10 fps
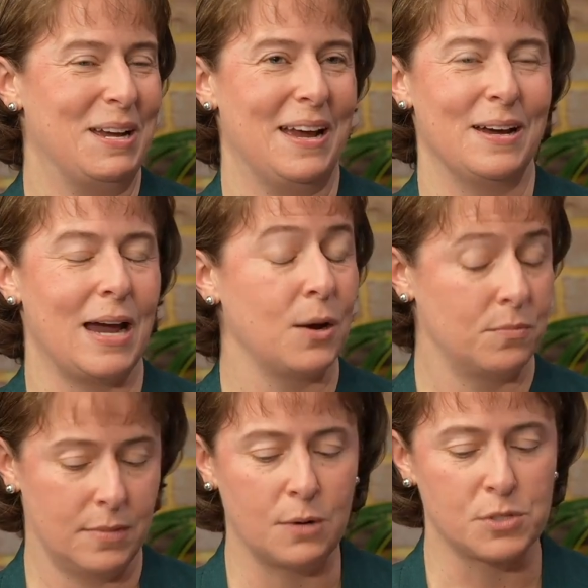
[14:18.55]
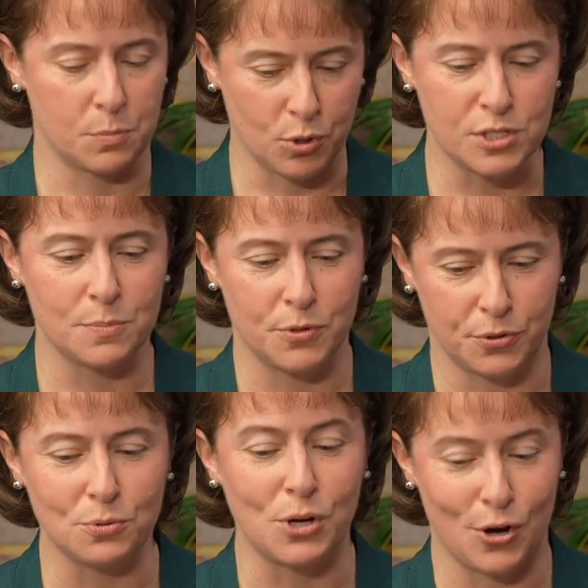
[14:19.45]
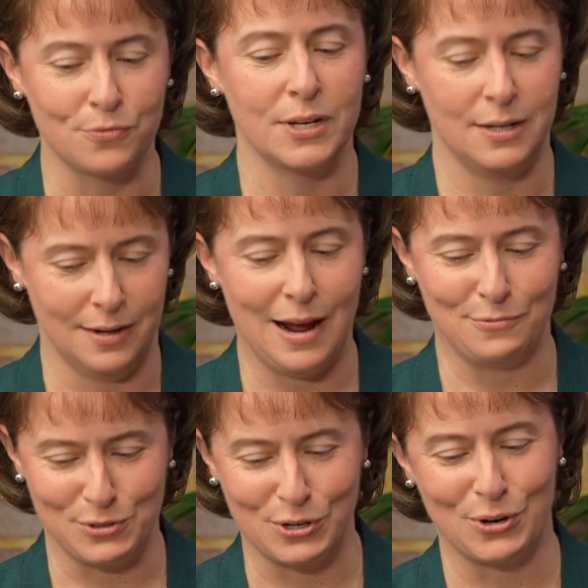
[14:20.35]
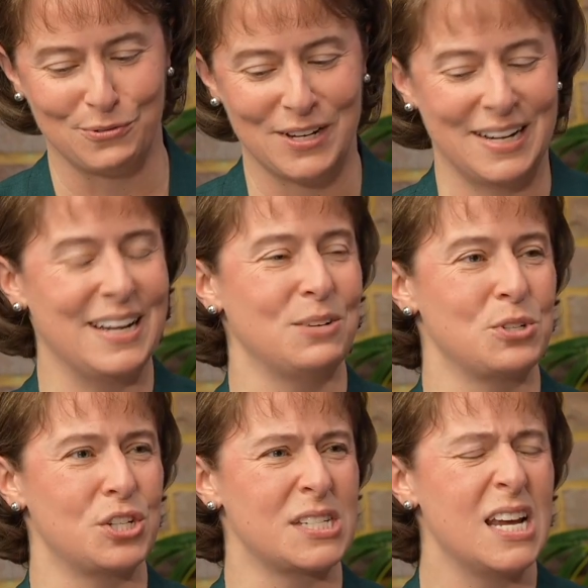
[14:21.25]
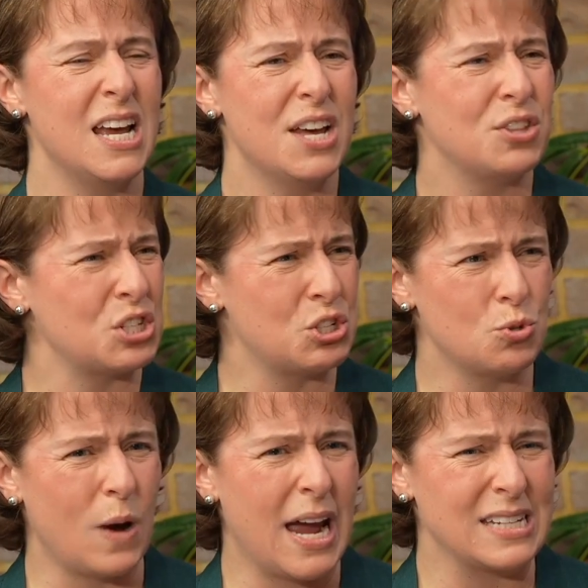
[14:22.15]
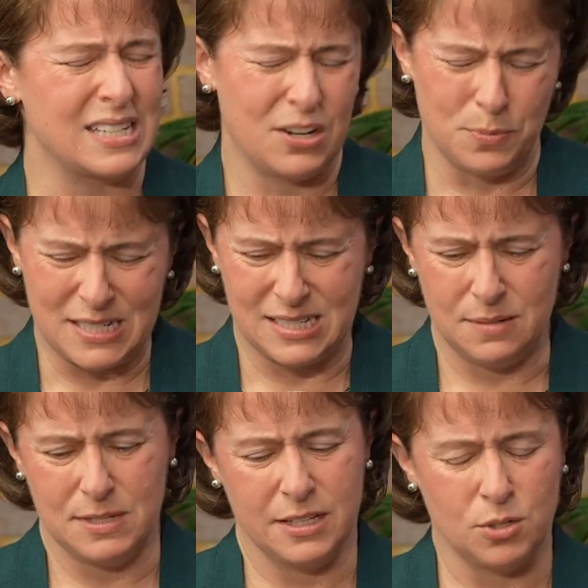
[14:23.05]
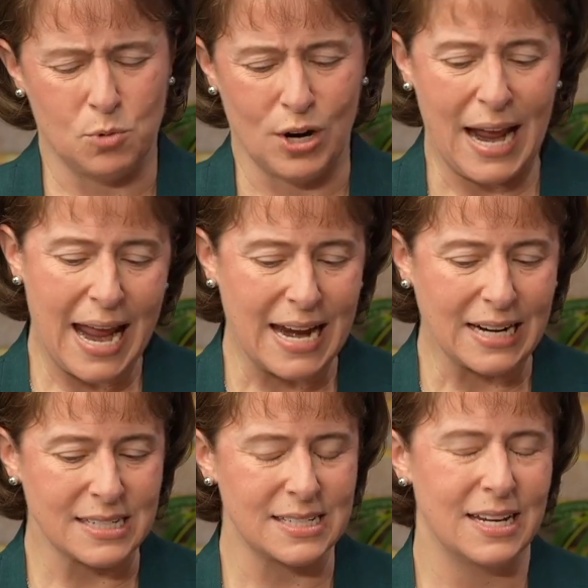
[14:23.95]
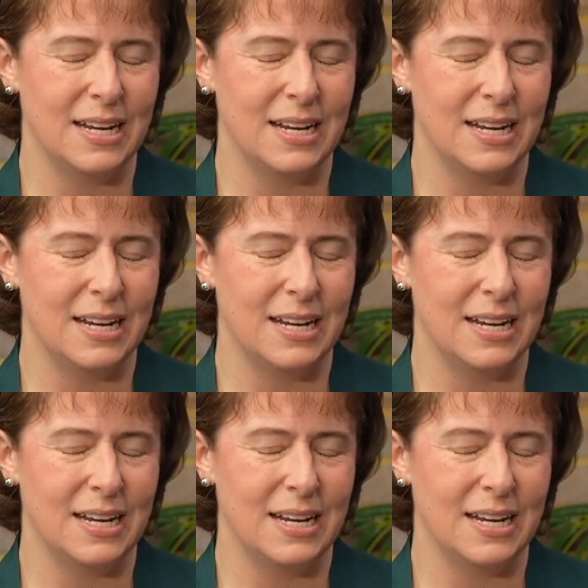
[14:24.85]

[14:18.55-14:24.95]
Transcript: I was a principal through COVID and after COVID, and it was just the stress, and everybody seemed a little more angst.